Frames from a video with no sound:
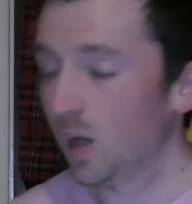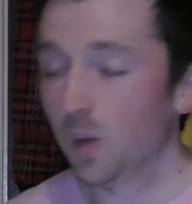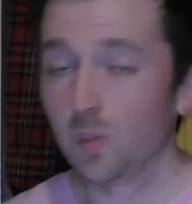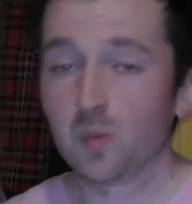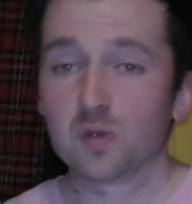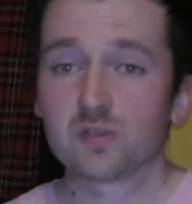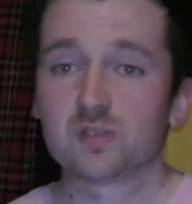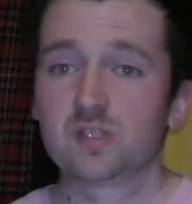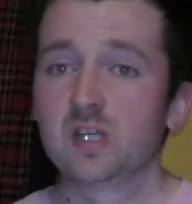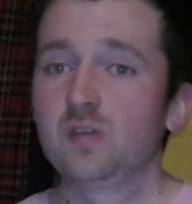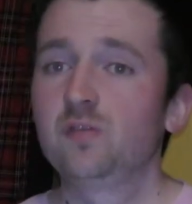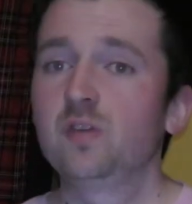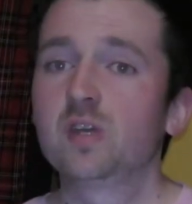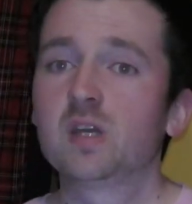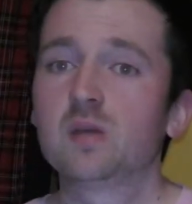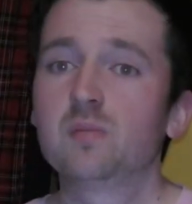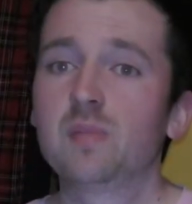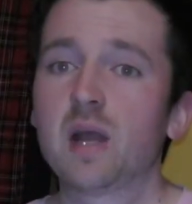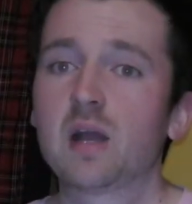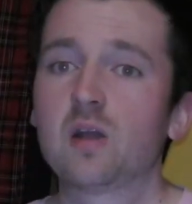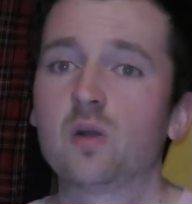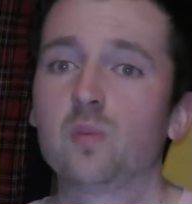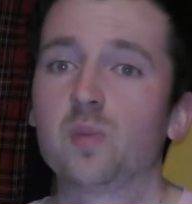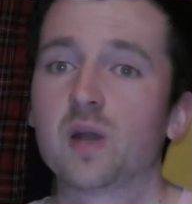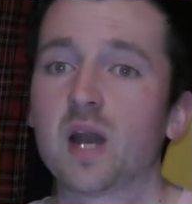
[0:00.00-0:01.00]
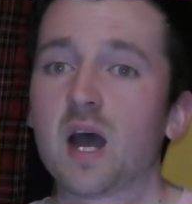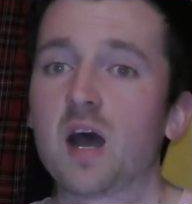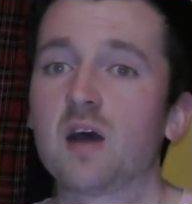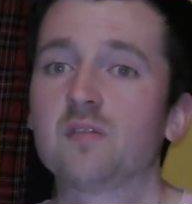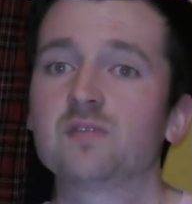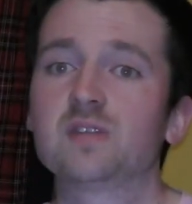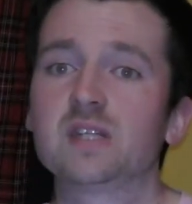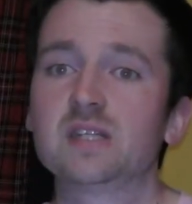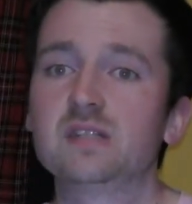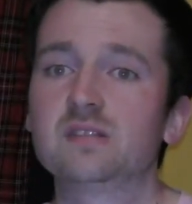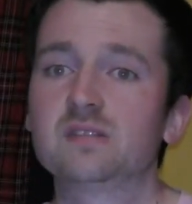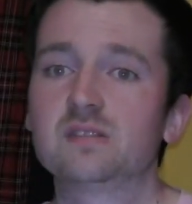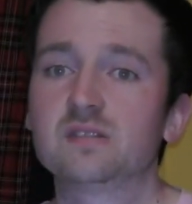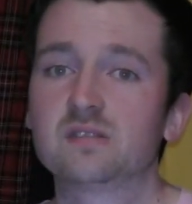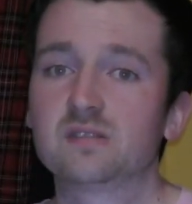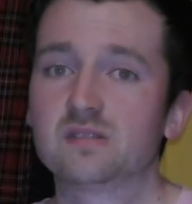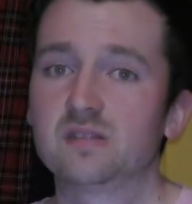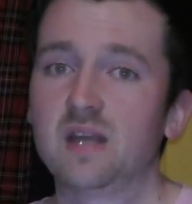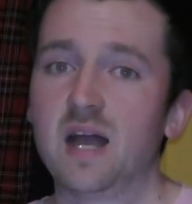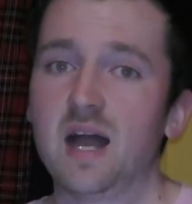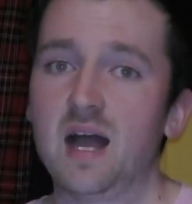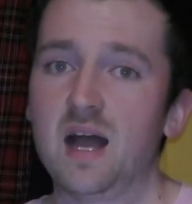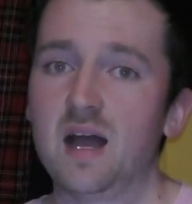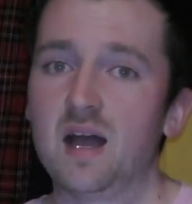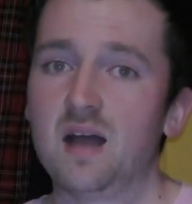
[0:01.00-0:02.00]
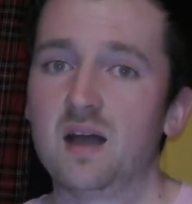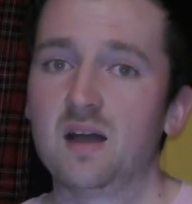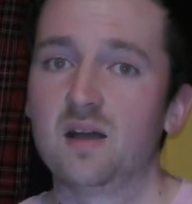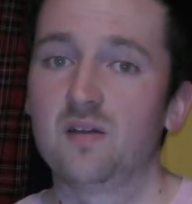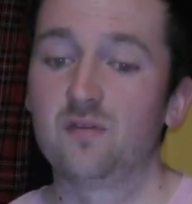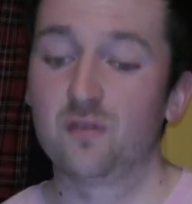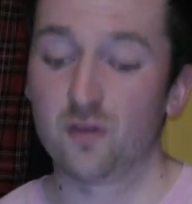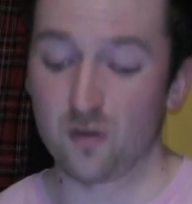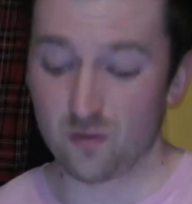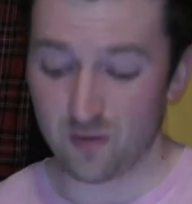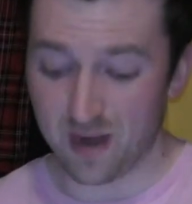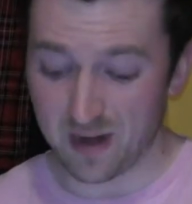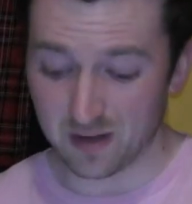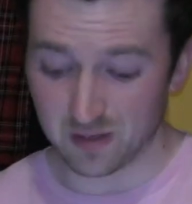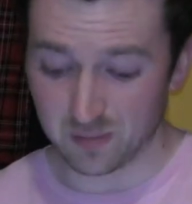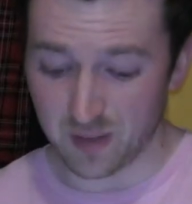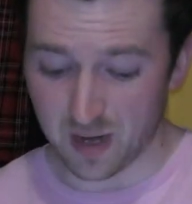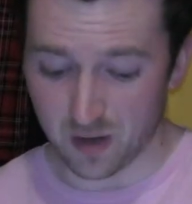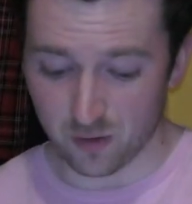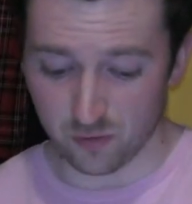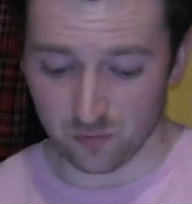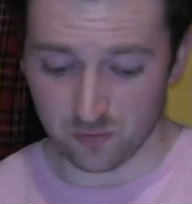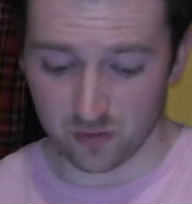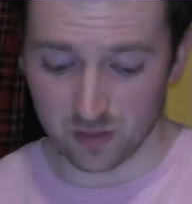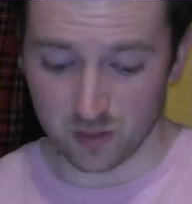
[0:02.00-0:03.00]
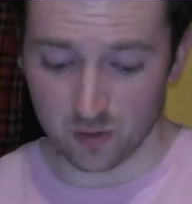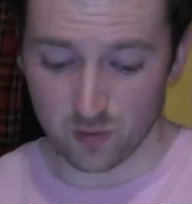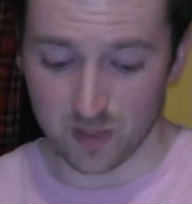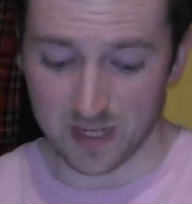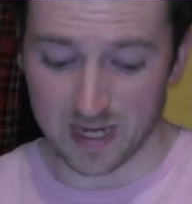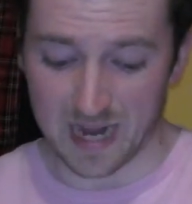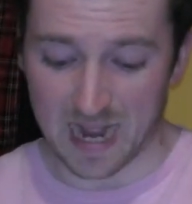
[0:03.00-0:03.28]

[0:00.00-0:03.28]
But see if you can make up an half decent set for around about 100 quid.